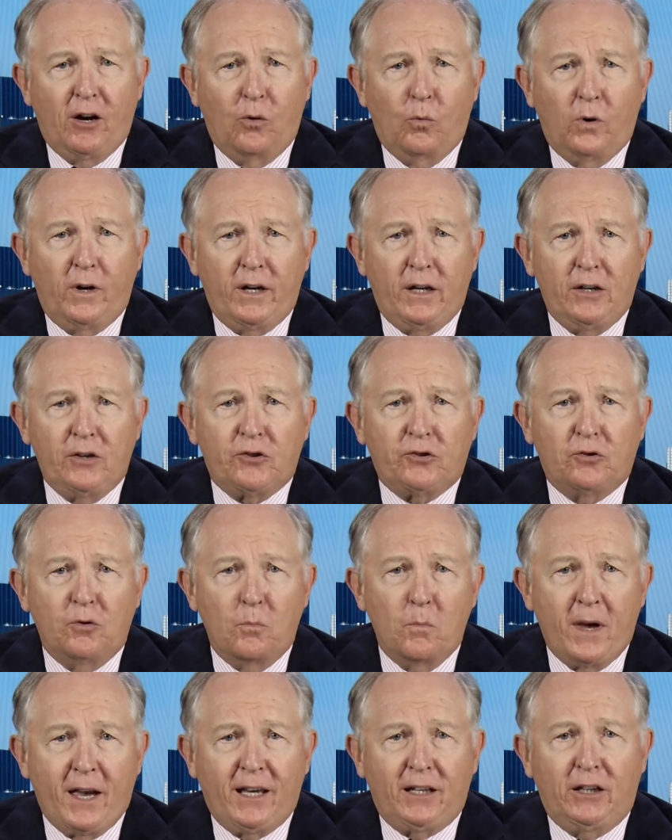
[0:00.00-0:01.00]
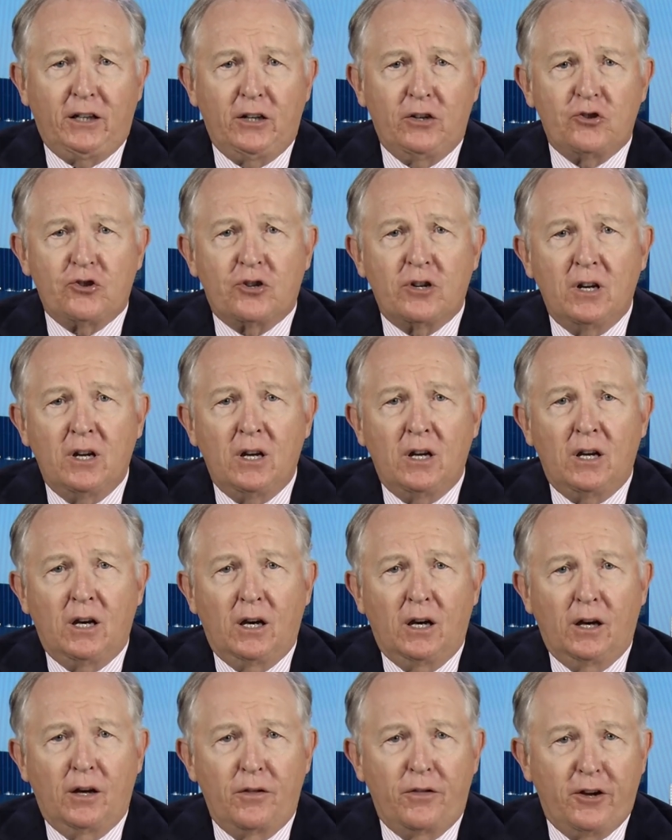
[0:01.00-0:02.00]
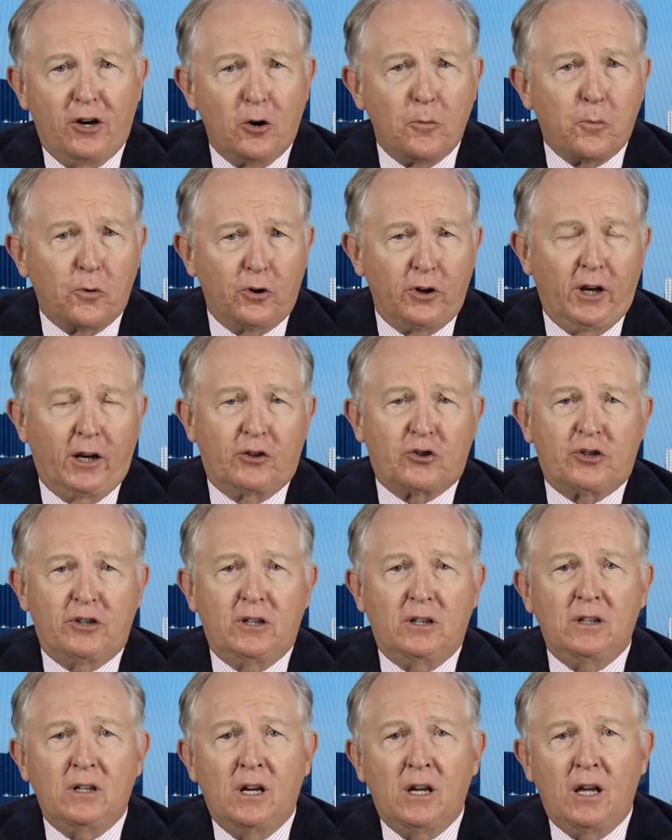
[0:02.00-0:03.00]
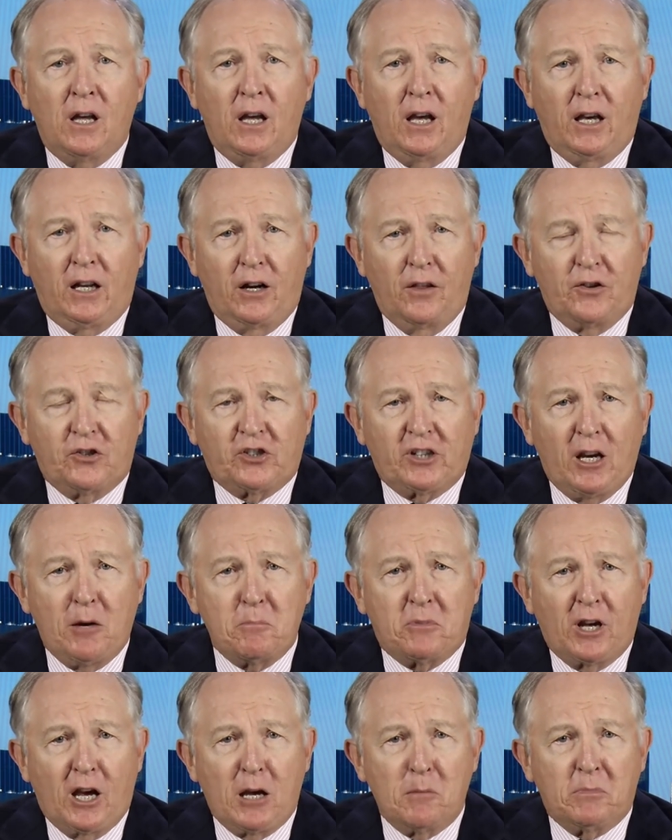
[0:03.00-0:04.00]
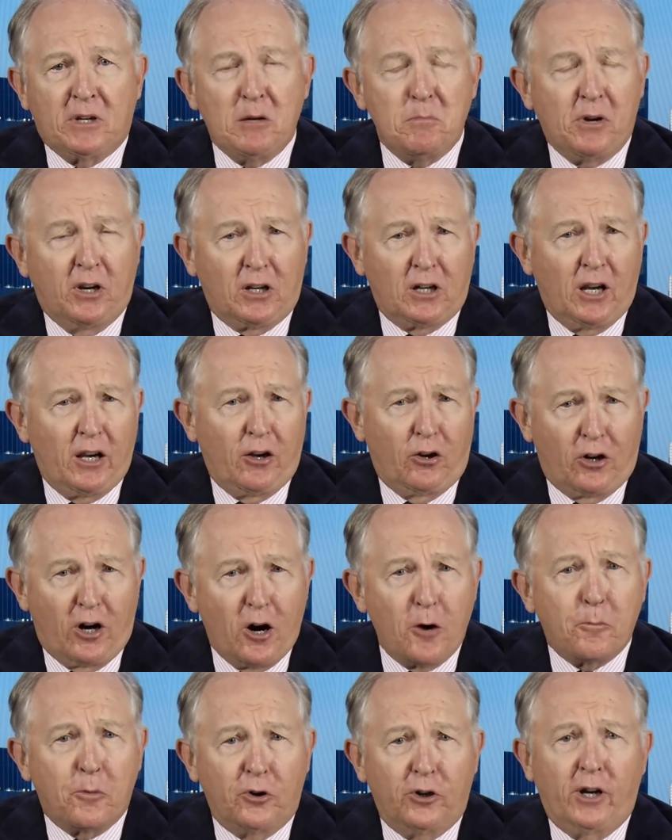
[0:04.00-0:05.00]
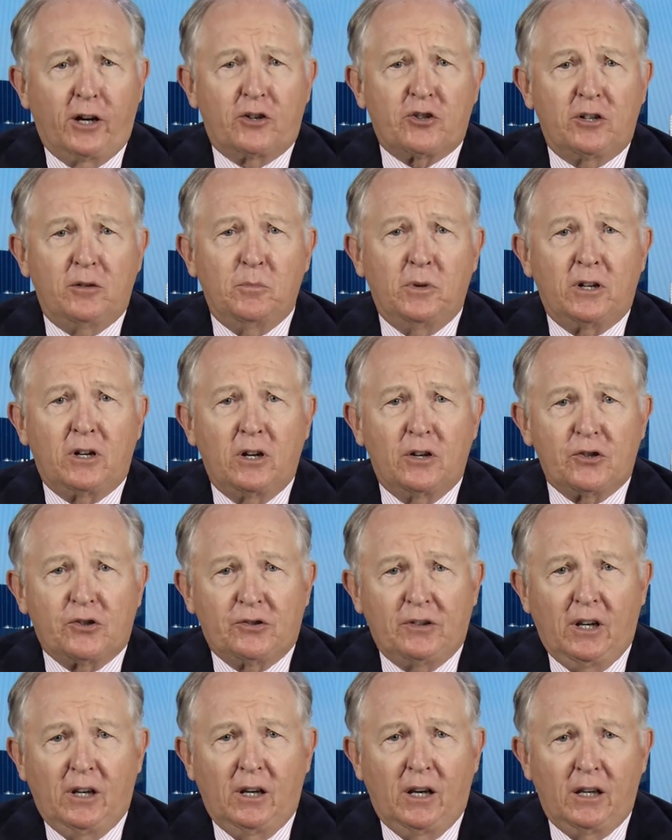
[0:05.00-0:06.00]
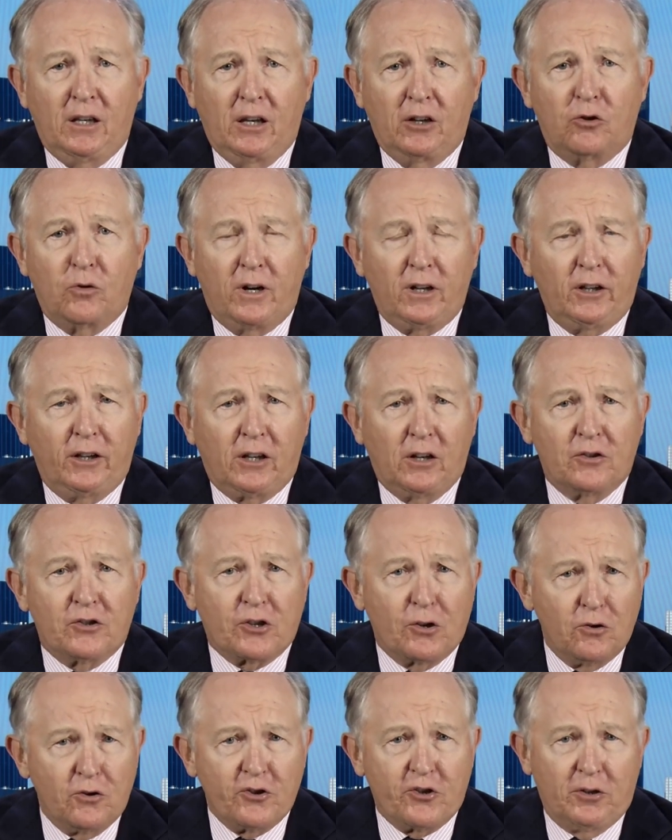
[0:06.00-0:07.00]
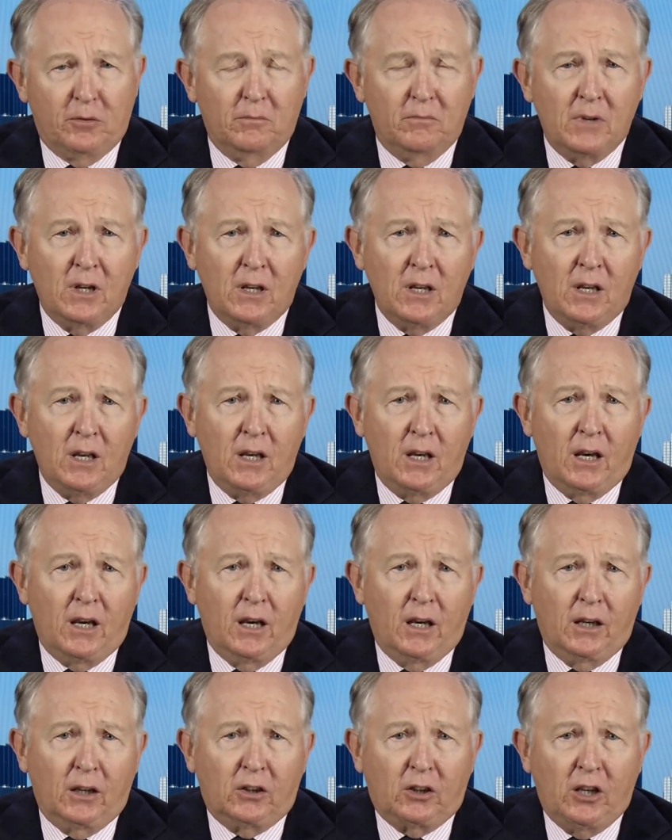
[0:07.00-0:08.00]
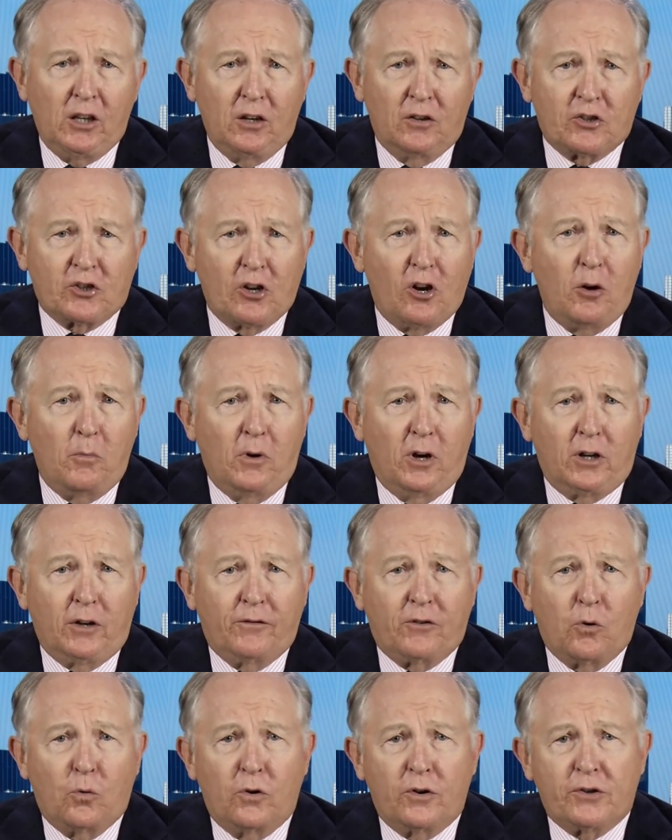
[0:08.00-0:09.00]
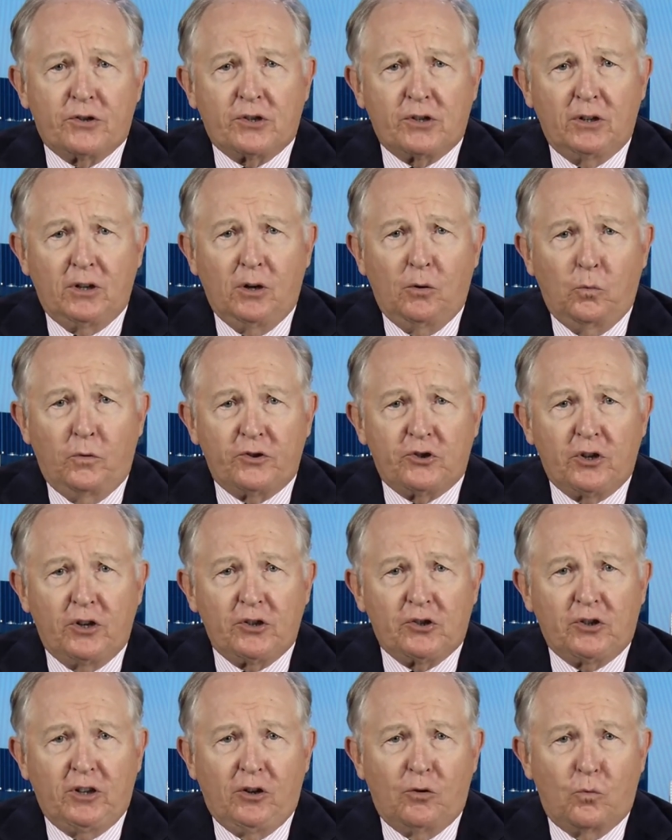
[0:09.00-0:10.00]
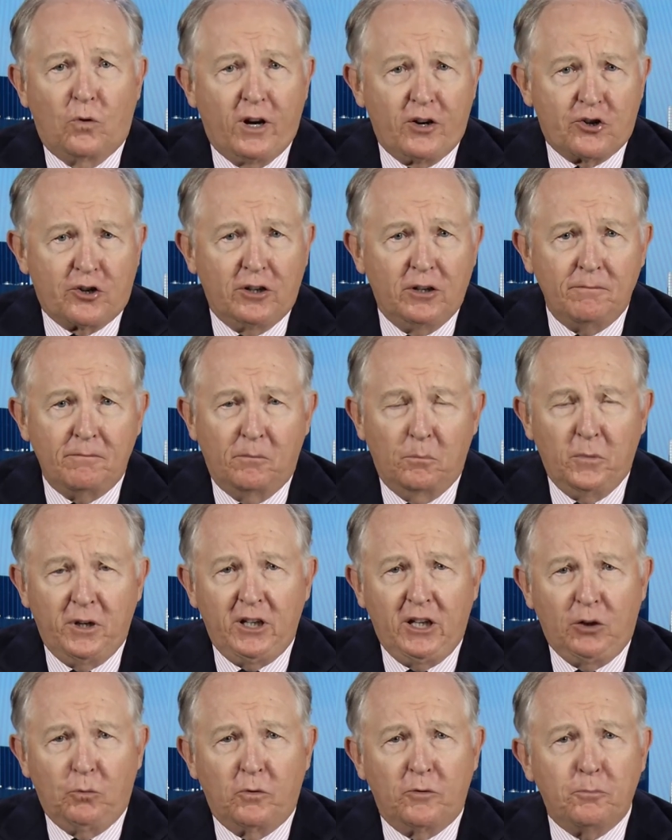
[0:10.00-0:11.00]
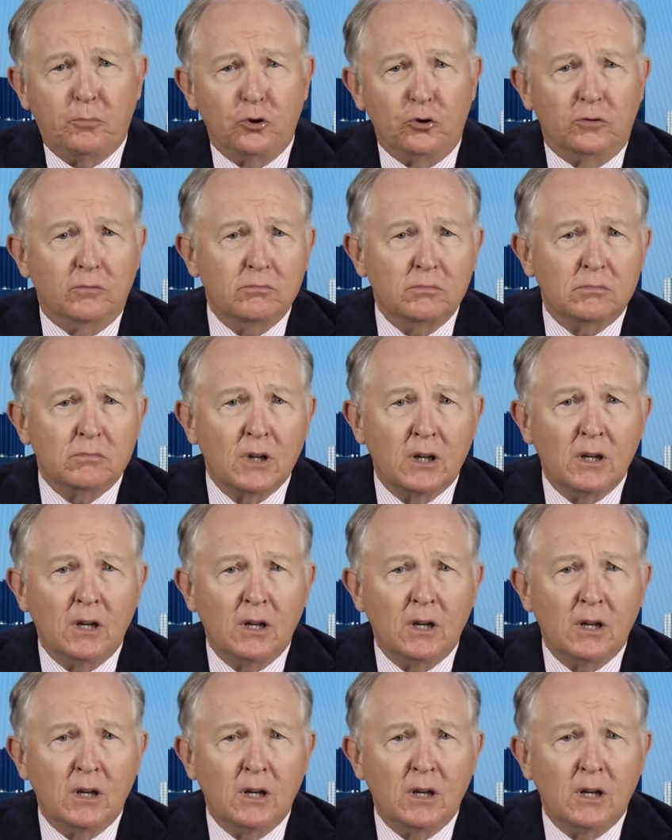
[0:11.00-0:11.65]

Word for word: out ways to manage their production and at the same time keeping an eye on our production because uh, it greatly concerns them. Uh, King Salman, of course, uh, was just in Russia meeting with Putin.